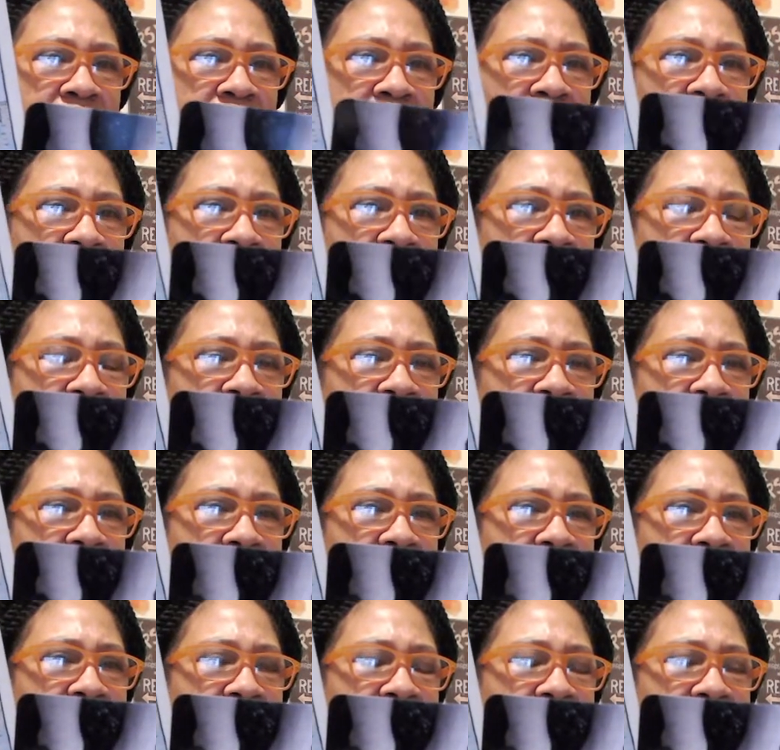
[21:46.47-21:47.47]

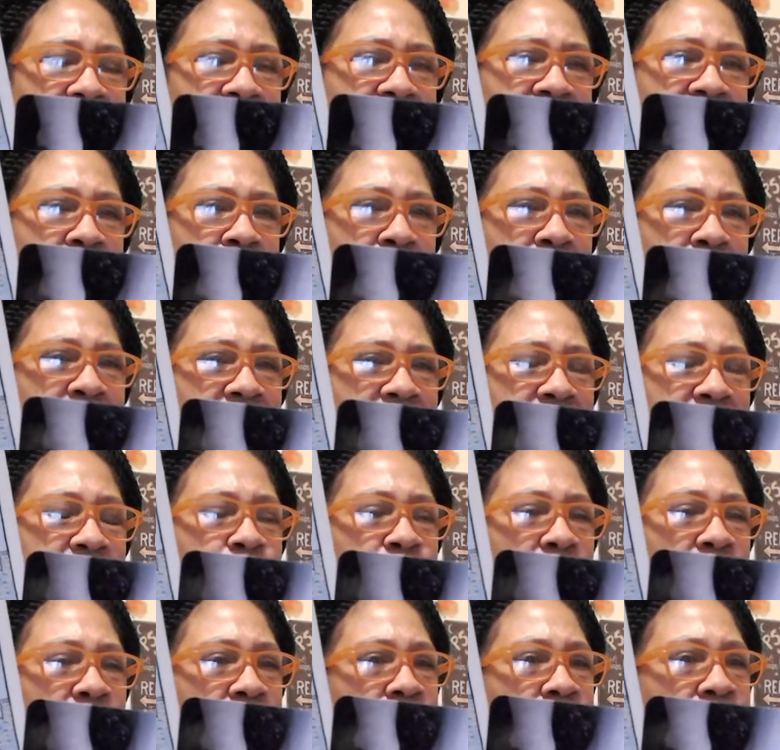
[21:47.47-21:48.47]
and somebody
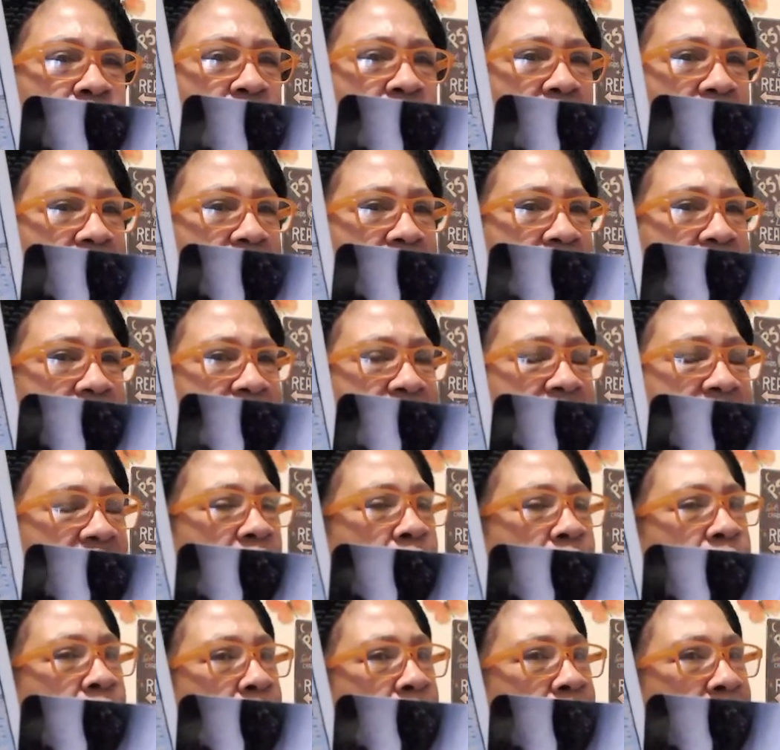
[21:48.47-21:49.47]
want to
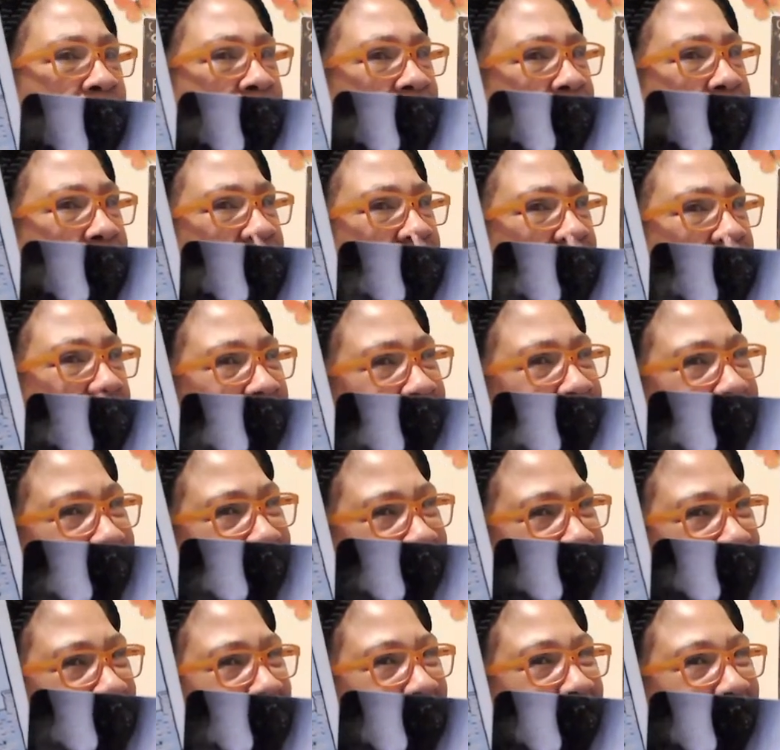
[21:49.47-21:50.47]
reconcile, but maybe under
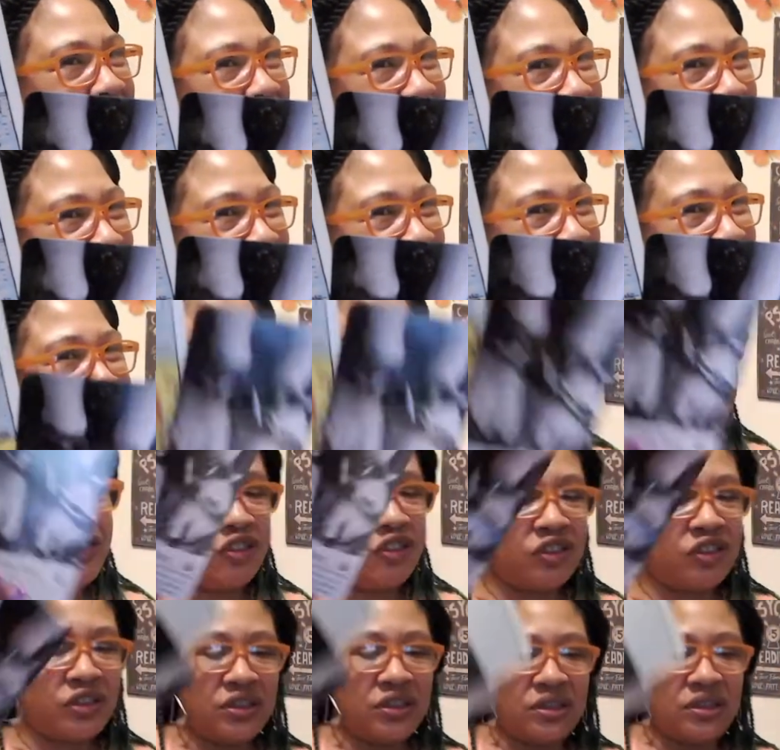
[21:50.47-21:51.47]
certain
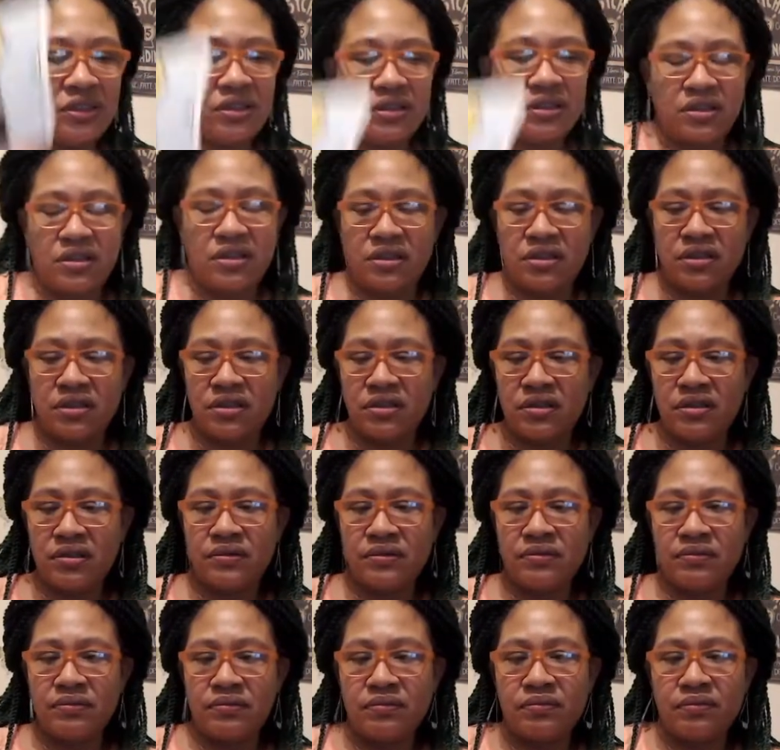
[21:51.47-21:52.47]
conditions.
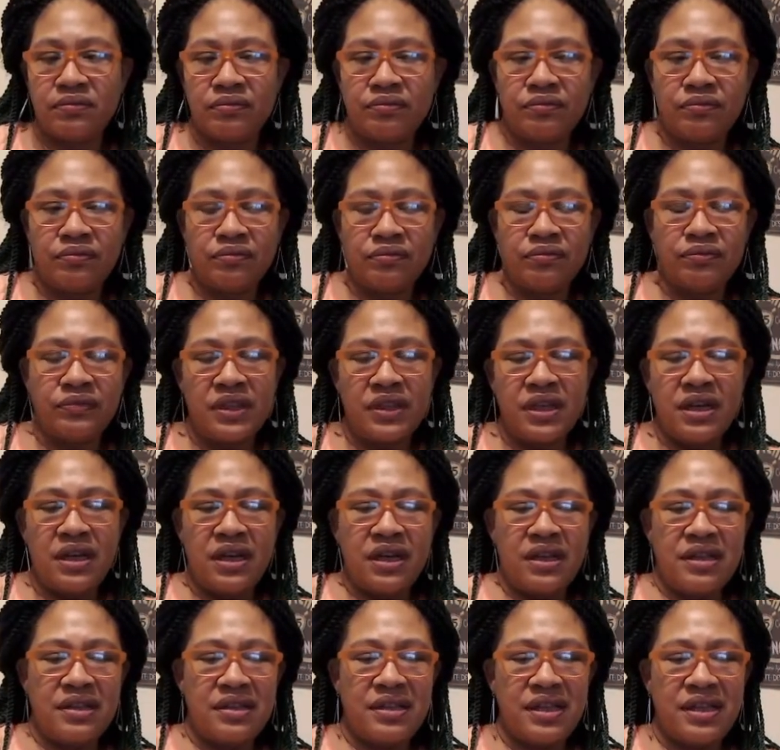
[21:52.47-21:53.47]

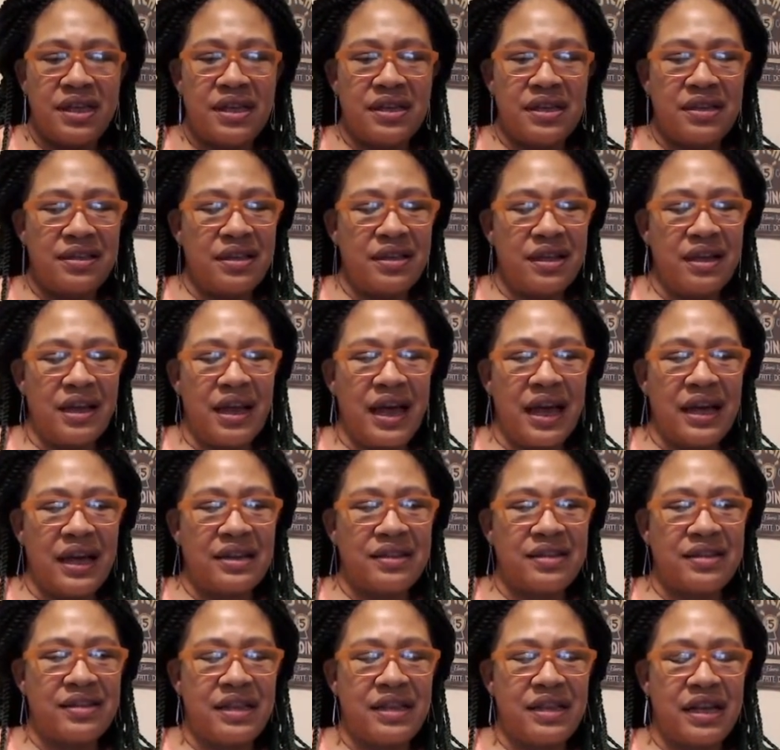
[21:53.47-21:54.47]
See, it's a lot of
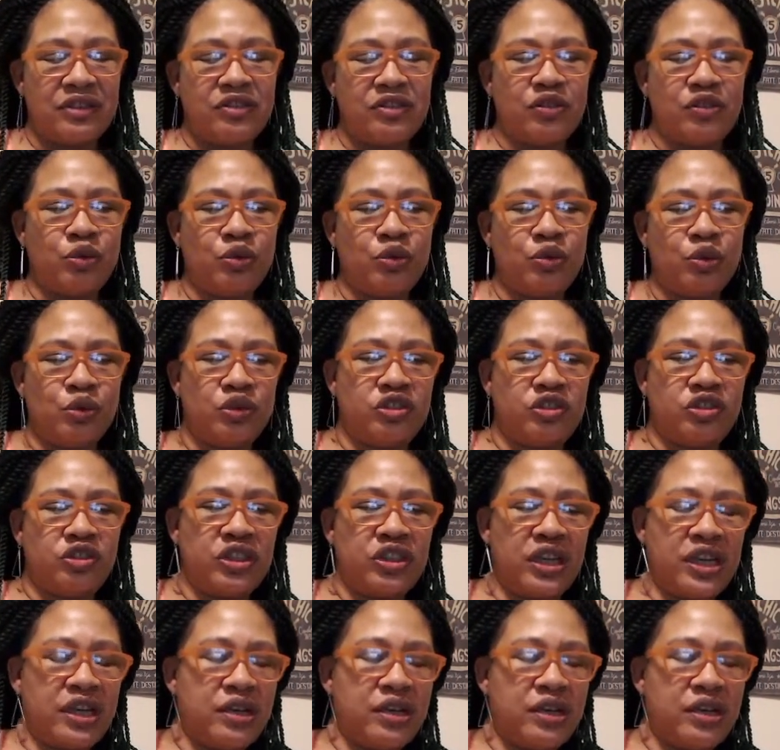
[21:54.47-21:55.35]
sexual shit